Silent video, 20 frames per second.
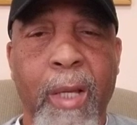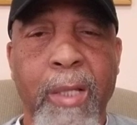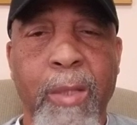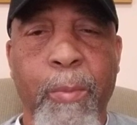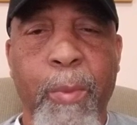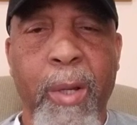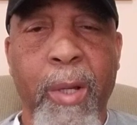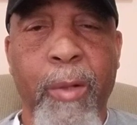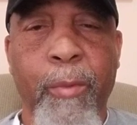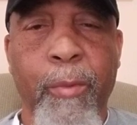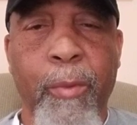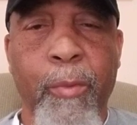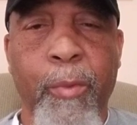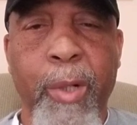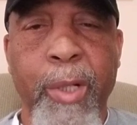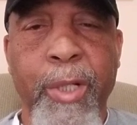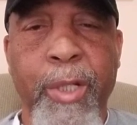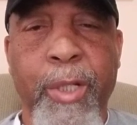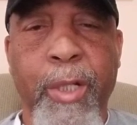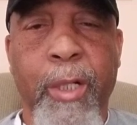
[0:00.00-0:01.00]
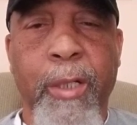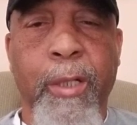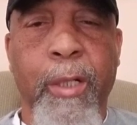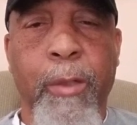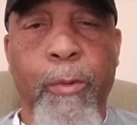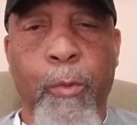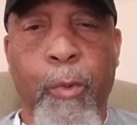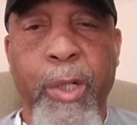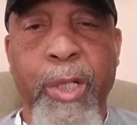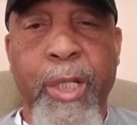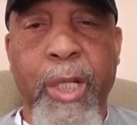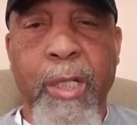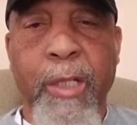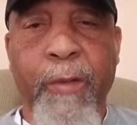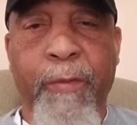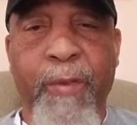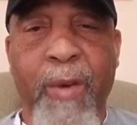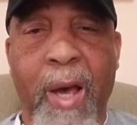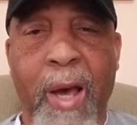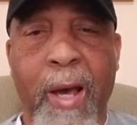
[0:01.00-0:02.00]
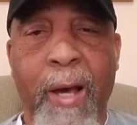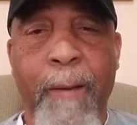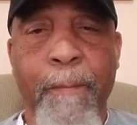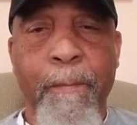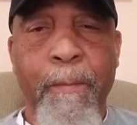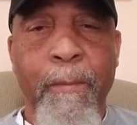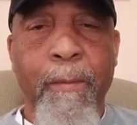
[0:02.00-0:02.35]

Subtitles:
being regentified,